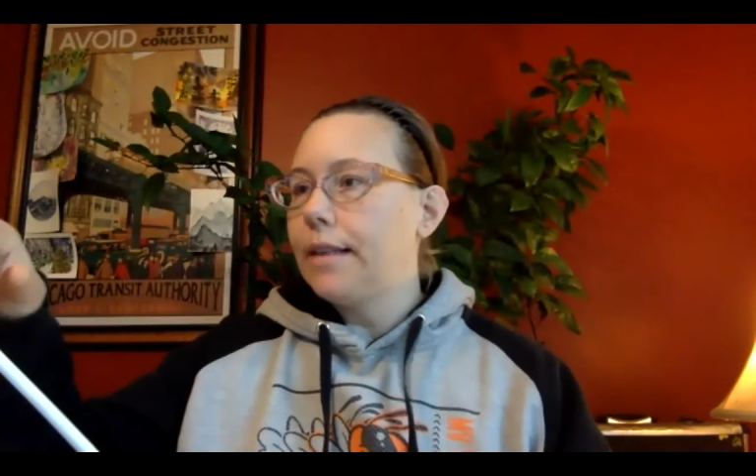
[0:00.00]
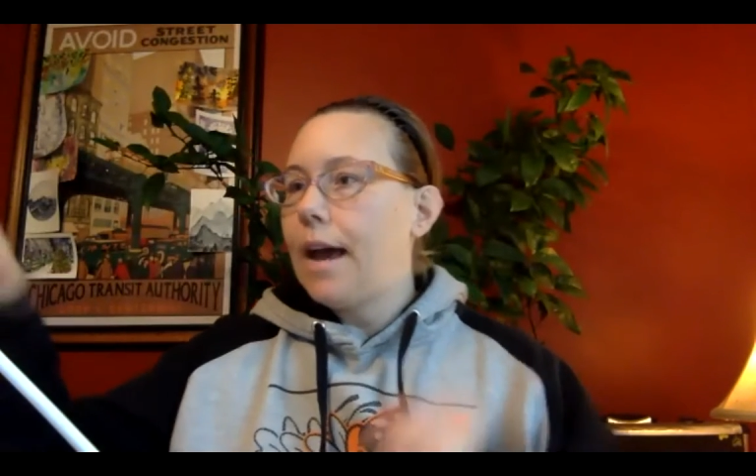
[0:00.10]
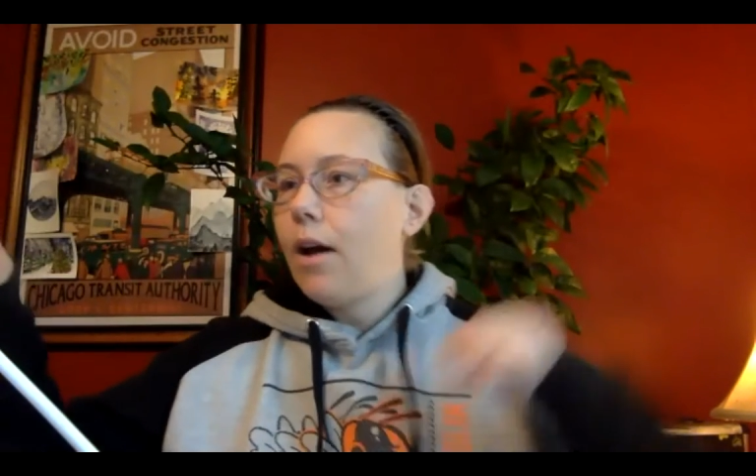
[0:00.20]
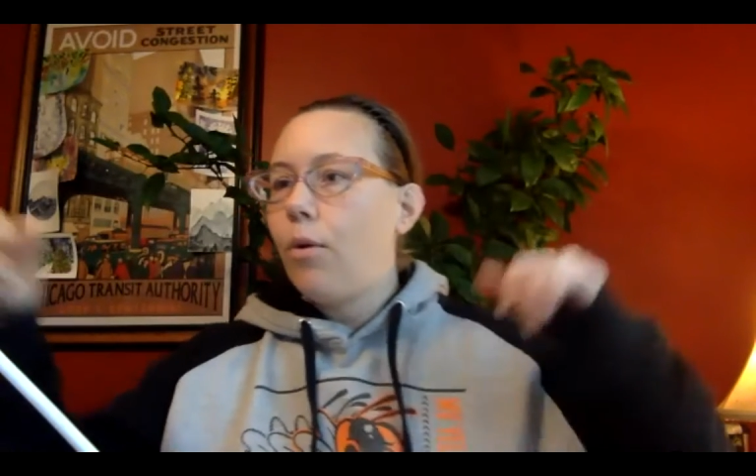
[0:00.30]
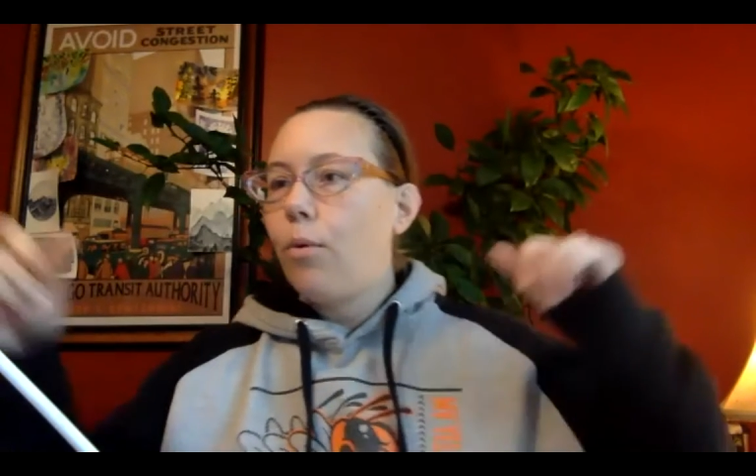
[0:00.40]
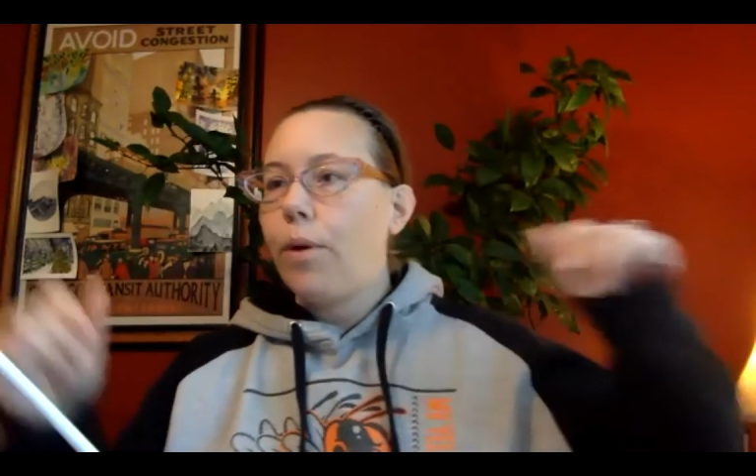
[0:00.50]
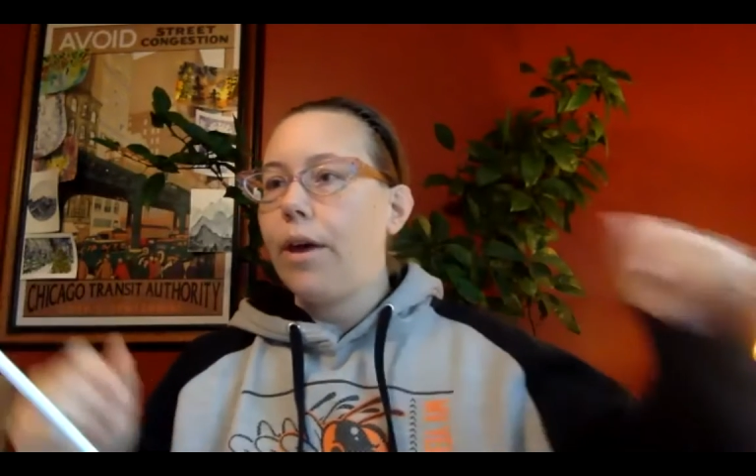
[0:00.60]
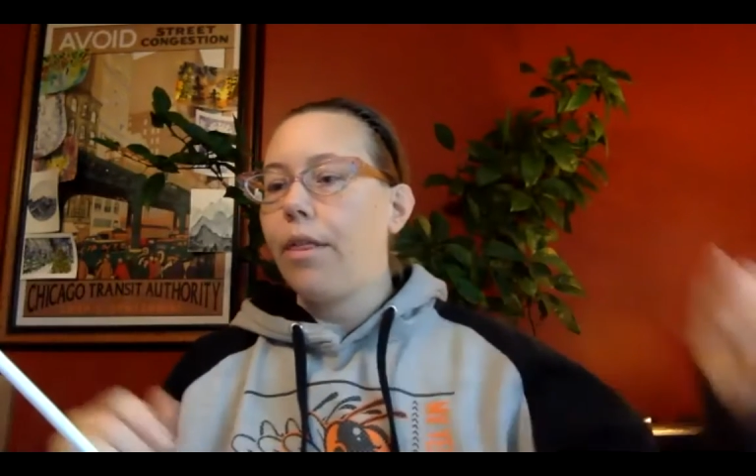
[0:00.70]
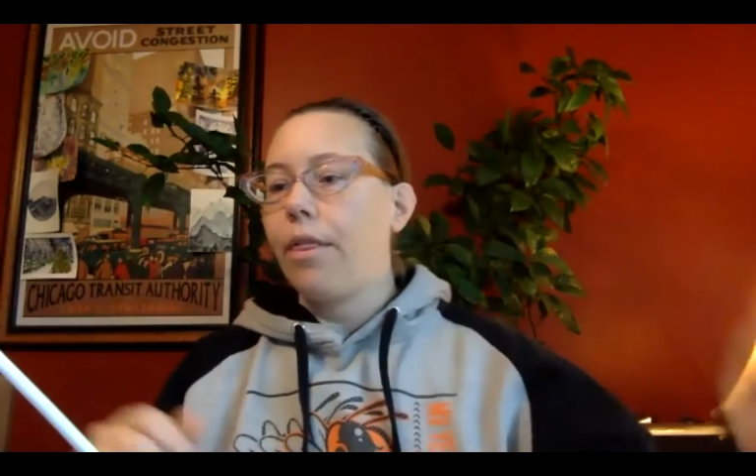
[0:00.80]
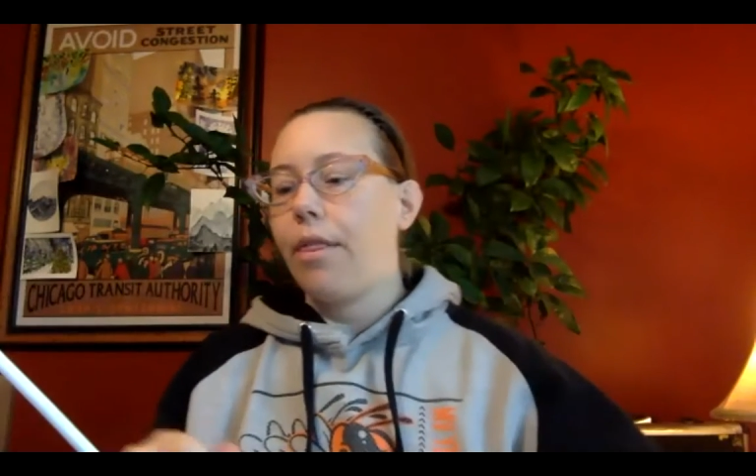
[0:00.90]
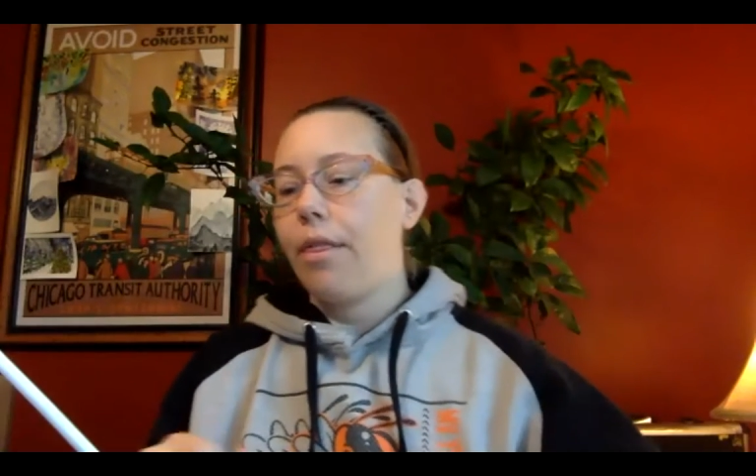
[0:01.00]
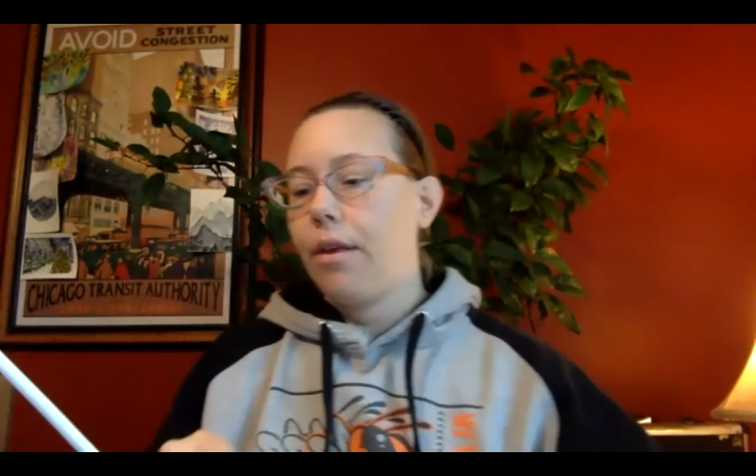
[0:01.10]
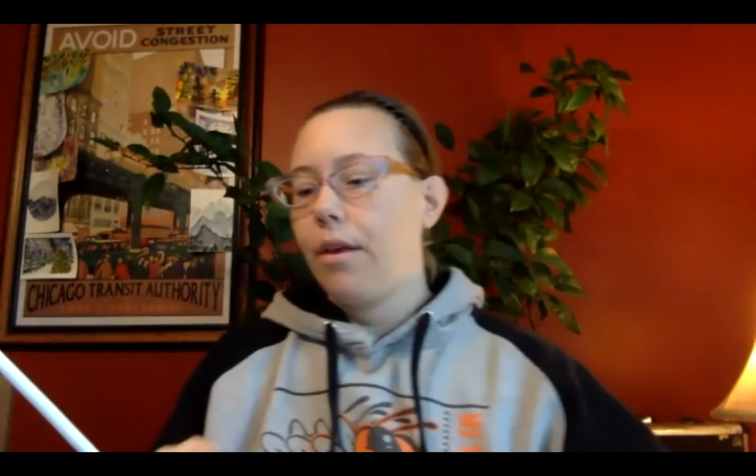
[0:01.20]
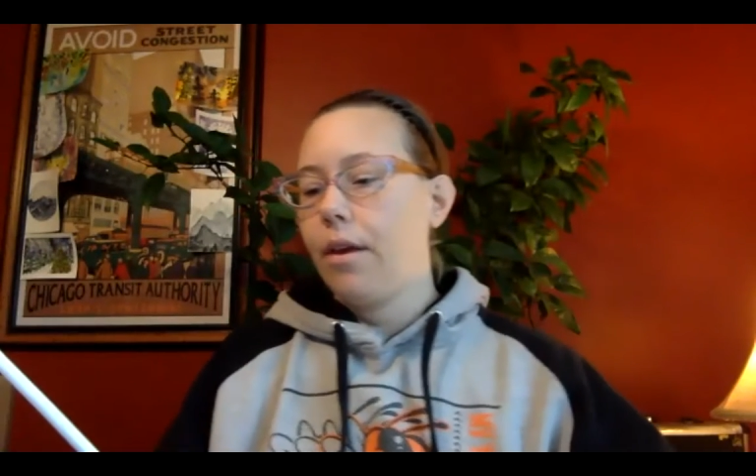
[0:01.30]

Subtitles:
out with